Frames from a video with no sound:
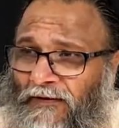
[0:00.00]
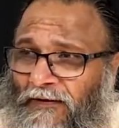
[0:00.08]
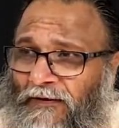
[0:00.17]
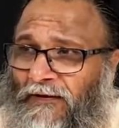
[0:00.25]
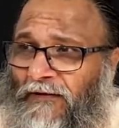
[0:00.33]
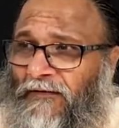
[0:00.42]

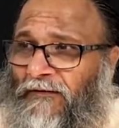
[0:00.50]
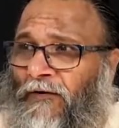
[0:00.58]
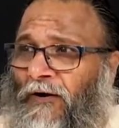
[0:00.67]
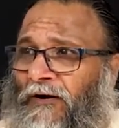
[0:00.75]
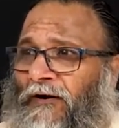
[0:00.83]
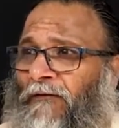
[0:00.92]
he is
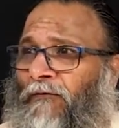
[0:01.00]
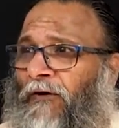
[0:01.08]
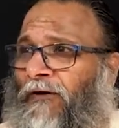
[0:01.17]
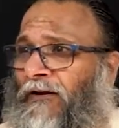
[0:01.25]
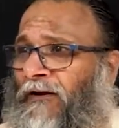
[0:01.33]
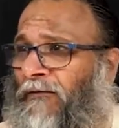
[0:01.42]
not
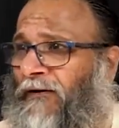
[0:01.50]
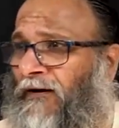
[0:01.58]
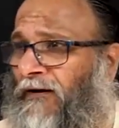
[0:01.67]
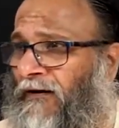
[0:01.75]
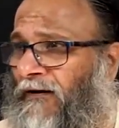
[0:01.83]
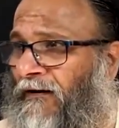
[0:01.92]
involved in
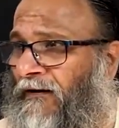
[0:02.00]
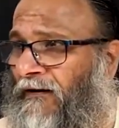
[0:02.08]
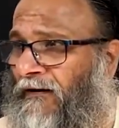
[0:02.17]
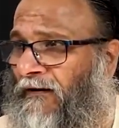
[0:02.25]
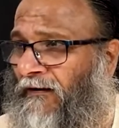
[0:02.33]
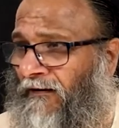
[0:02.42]
our
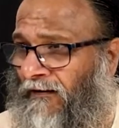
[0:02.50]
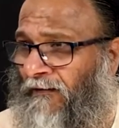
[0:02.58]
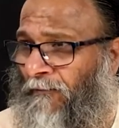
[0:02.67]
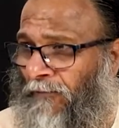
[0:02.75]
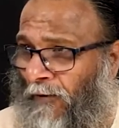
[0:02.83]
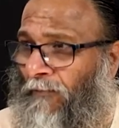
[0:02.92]

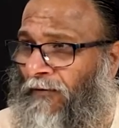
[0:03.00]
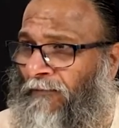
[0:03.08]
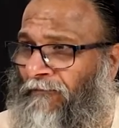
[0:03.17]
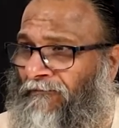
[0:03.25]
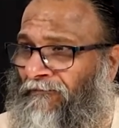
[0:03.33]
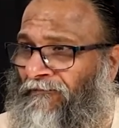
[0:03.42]
problem.